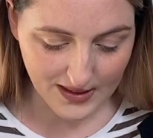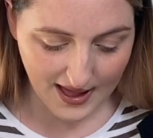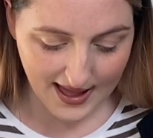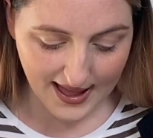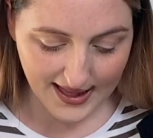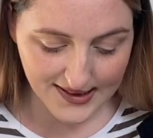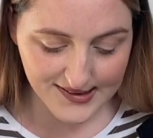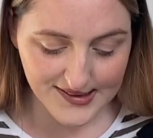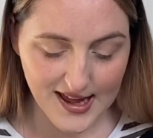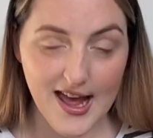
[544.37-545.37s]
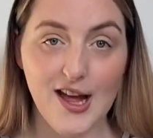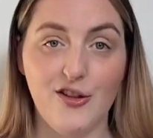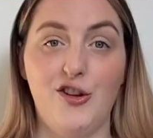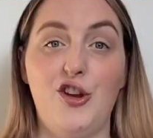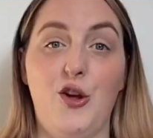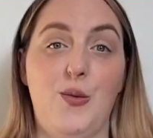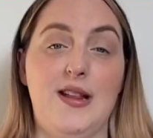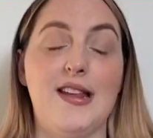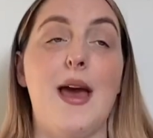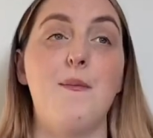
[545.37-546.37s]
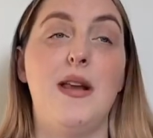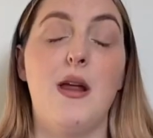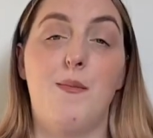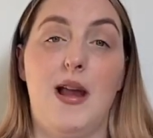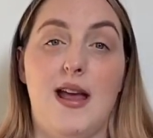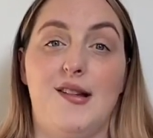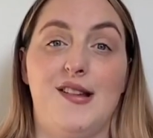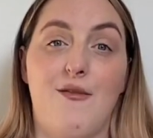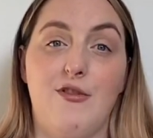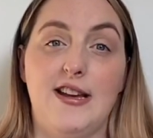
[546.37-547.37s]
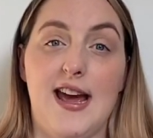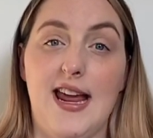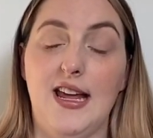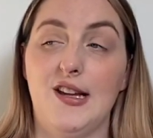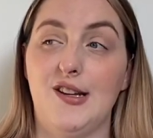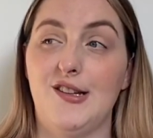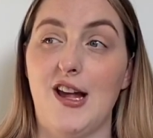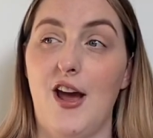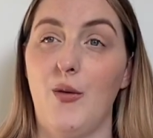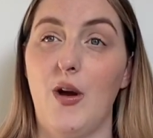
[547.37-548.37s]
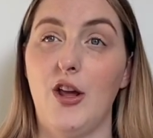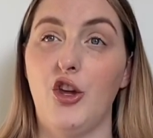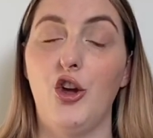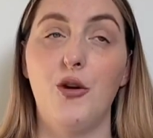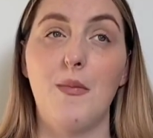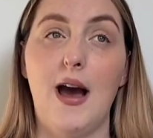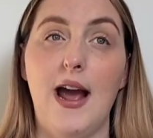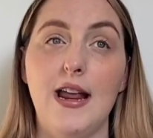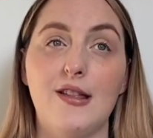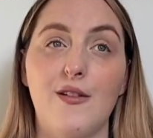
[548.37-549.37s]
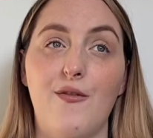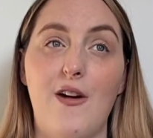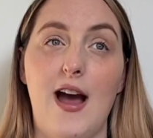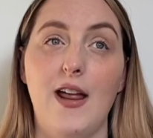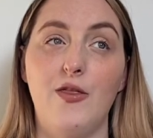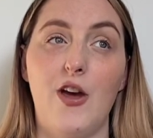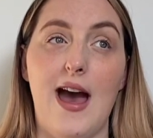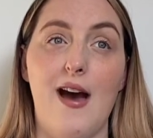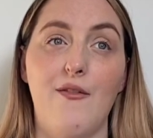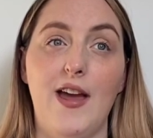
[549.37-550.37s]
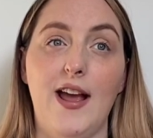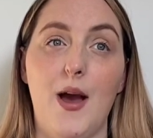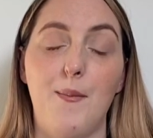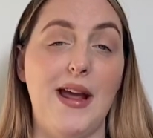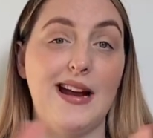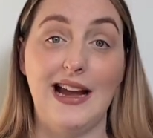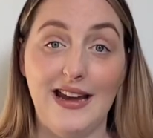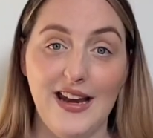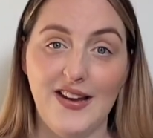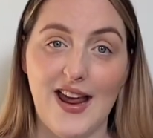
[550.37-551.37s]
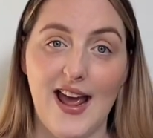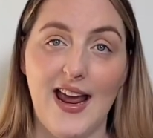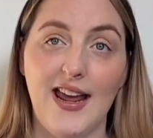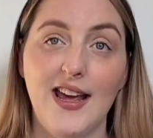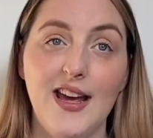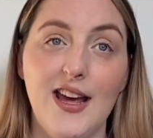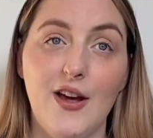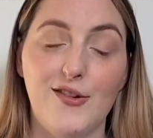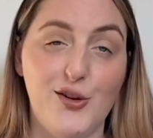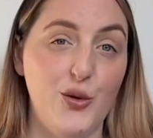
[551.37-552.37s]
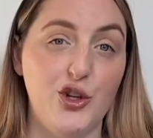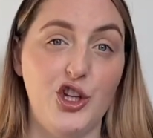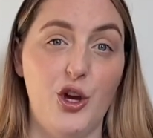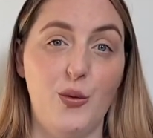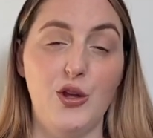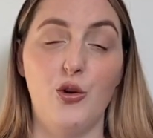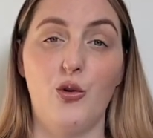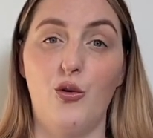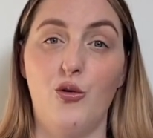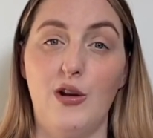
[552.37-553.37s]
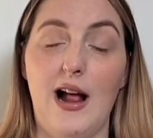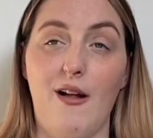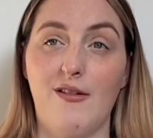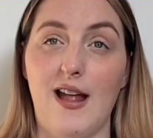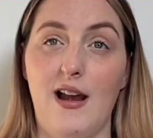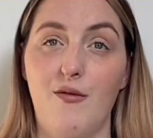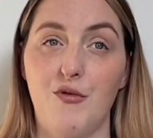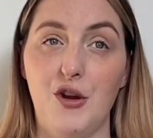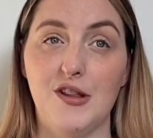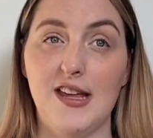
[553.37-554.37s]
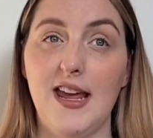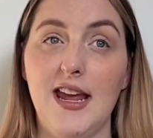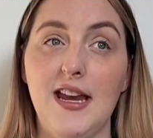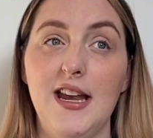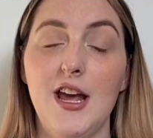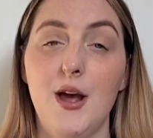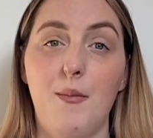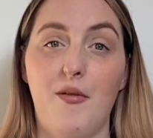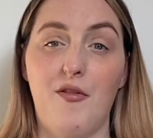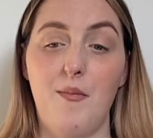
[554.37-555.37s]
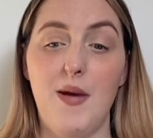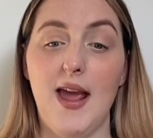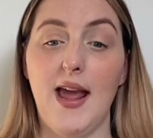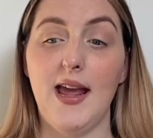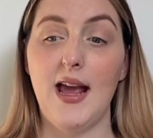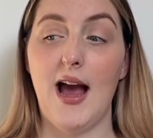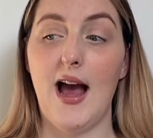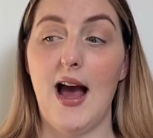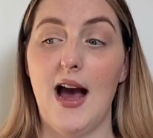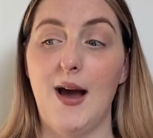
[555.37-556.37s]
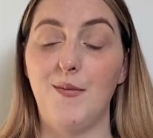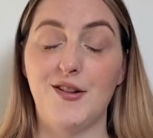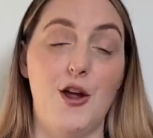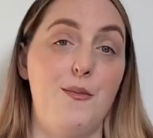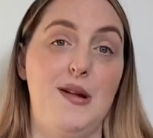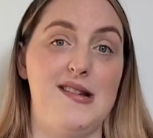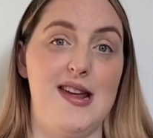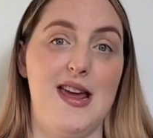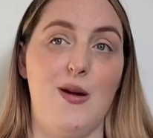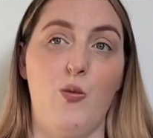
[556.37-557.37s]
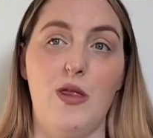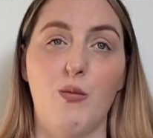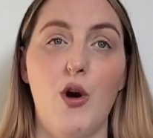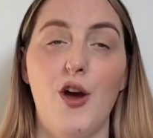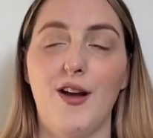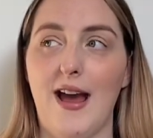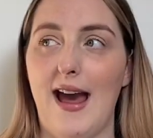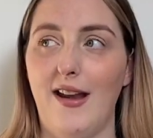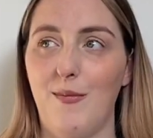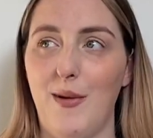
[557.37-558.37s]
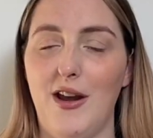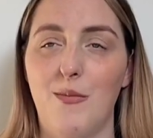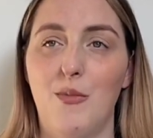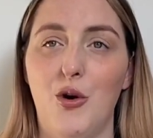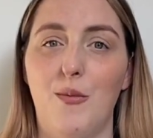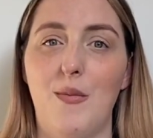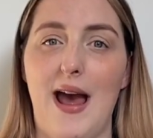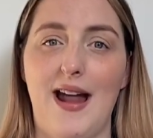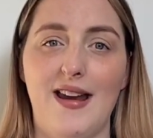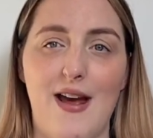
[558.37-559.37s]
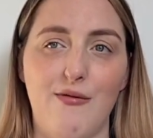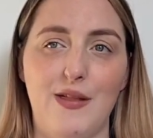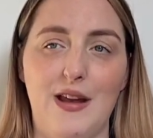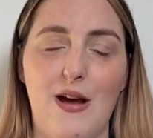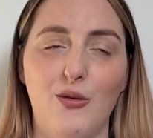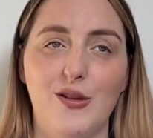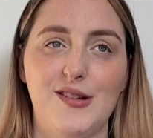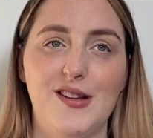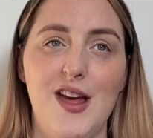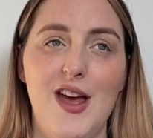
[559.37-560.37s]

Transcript: is to do a 10-minute blitz every day. So you might find that having a big cleaning day suits you and your lifestyle and routine, but for me, I'm so busy with work and being a mum and everything else.